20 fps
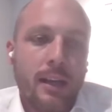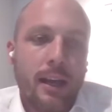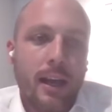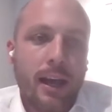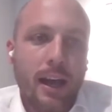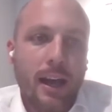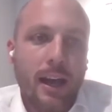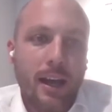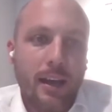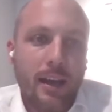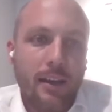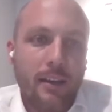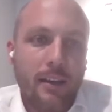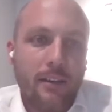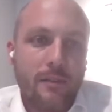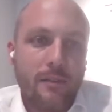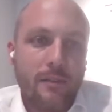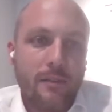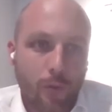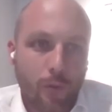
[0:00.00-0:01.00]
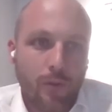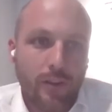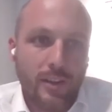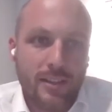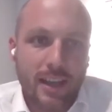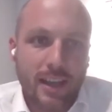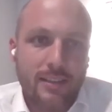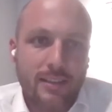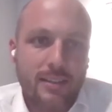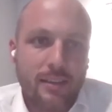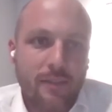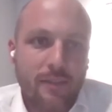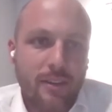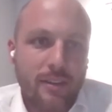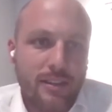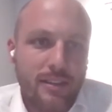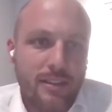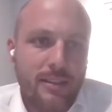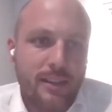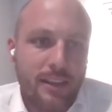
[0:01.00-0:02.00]
for all these
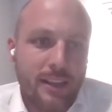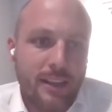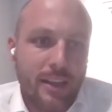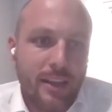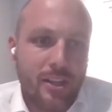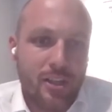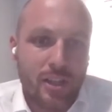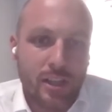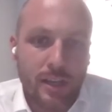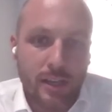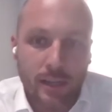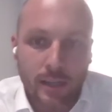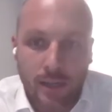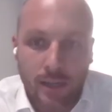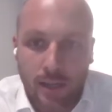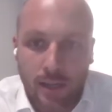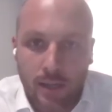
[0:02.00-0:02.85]
activities into the next year.